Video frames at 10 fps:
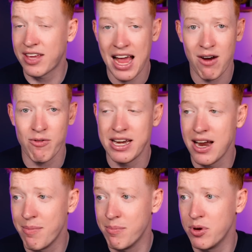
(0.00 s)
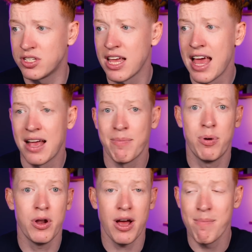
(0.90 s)
carry numbers,
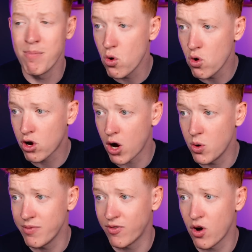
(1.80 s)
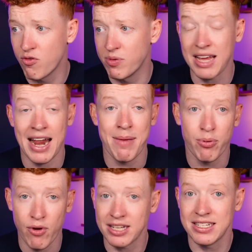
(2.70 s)
put up more goal involvements and
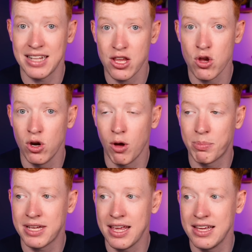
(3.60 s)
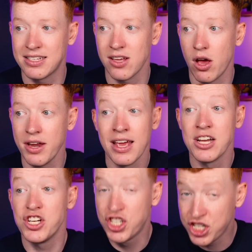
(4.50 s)
impress in that Julian Lopetegui side,
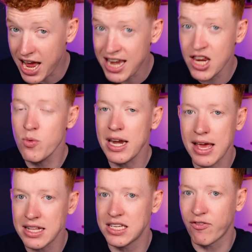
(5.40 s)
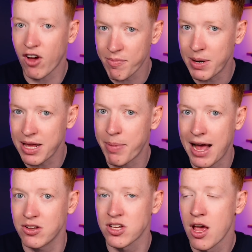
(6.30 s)
genuinely £85
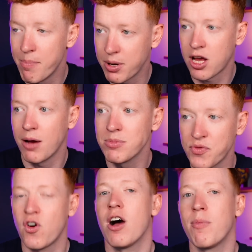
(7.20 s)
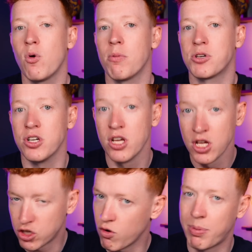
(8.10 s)
million becomes a viable option
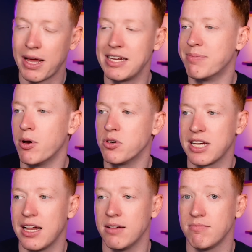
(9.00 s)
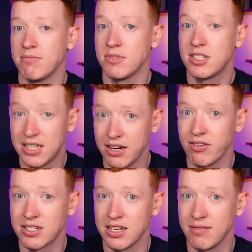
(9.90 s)
to replace Mo Salah.
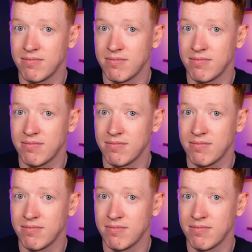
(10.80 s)
Seriously.